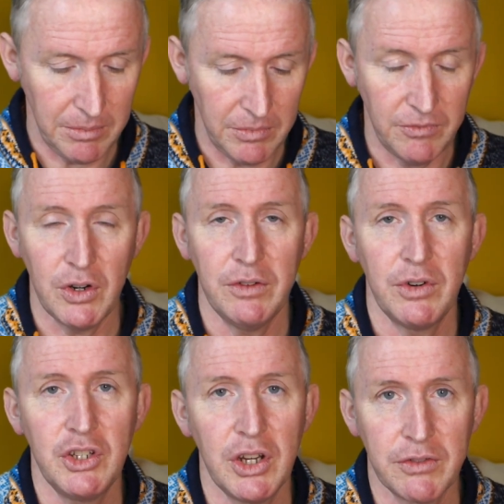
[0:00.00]
Very,
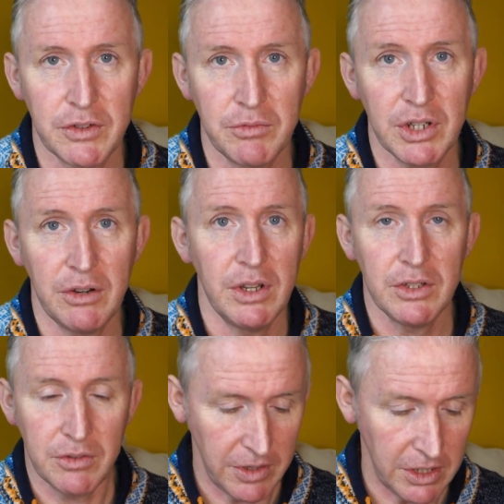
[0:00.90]
very generous from Shangren.
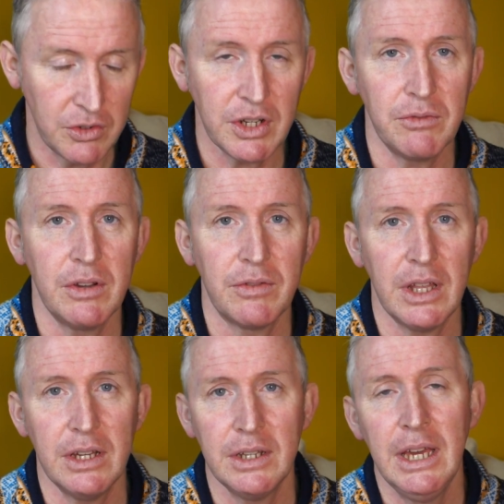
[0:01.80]
So thank you, Shangren, for
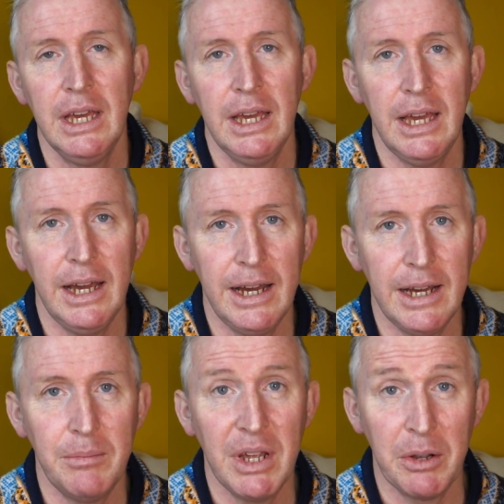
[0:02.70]
that.
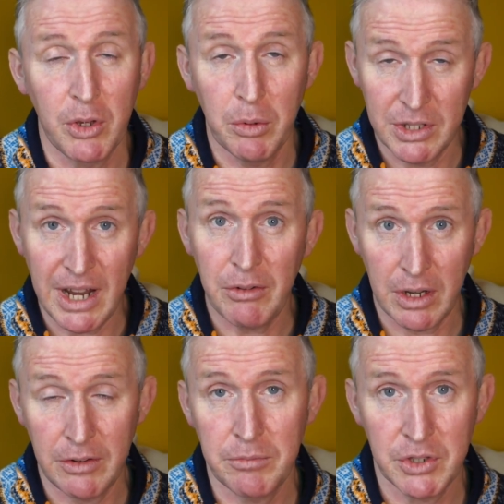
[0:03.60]
And it'll be coming
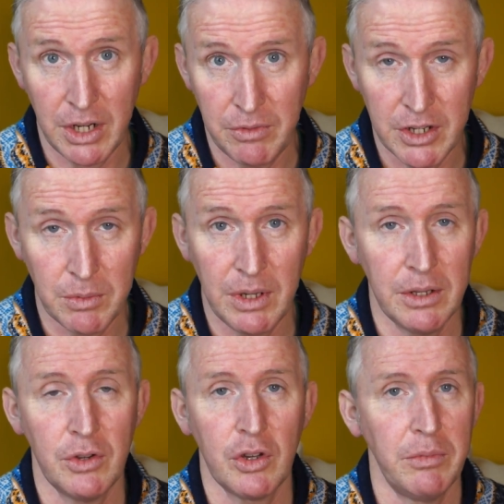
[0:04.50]
directly from Shangren as
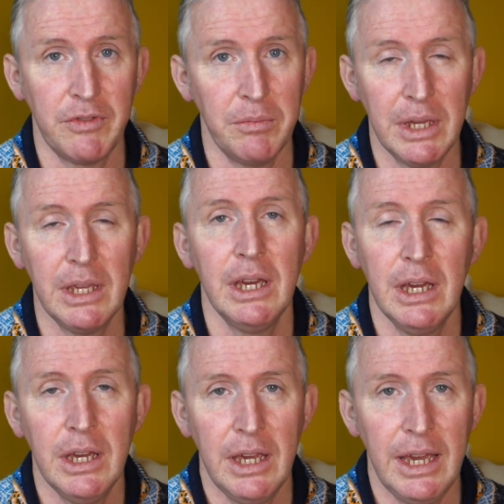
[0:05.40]
well, not coming from me.
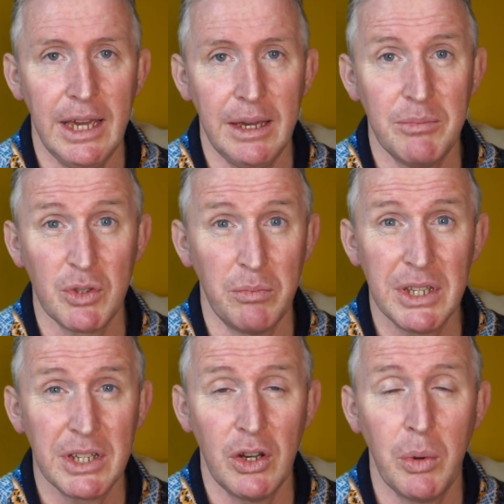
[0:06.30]
So
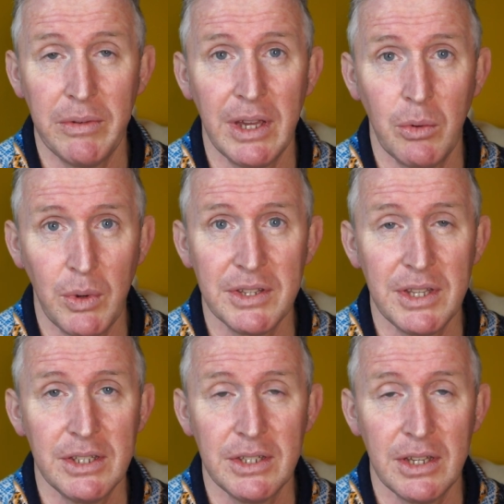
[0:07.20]
basically, whoever wins
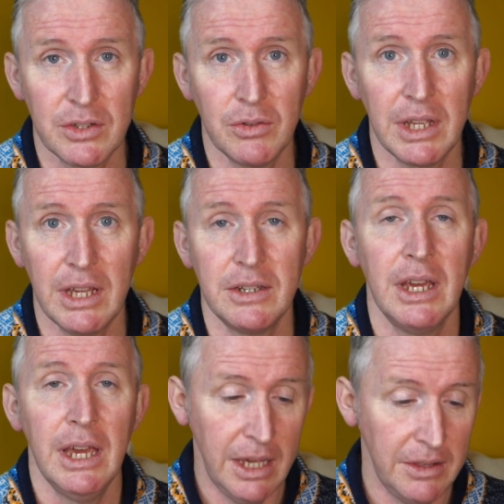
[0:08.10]
this is going to get
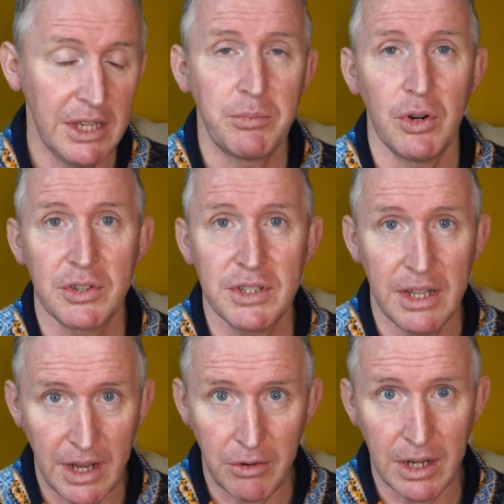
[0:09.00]
these products
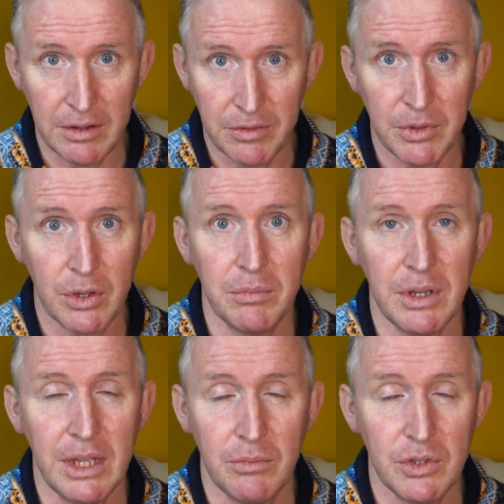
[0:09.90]
sent directly from the
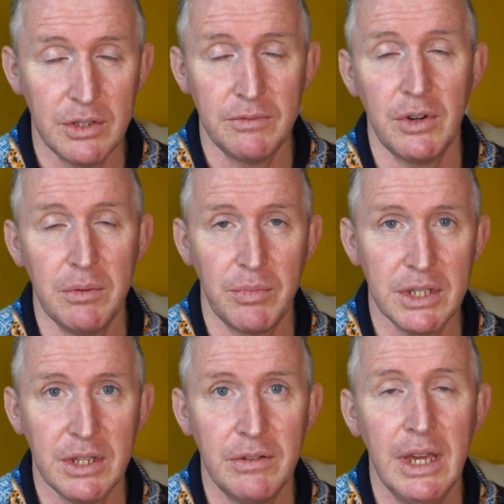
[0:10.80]
company, which is very
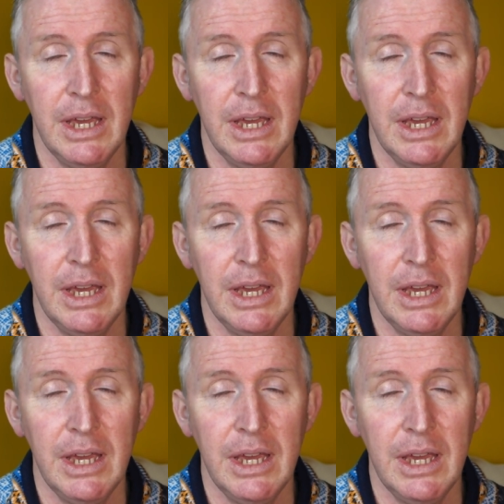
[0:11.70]
impressive.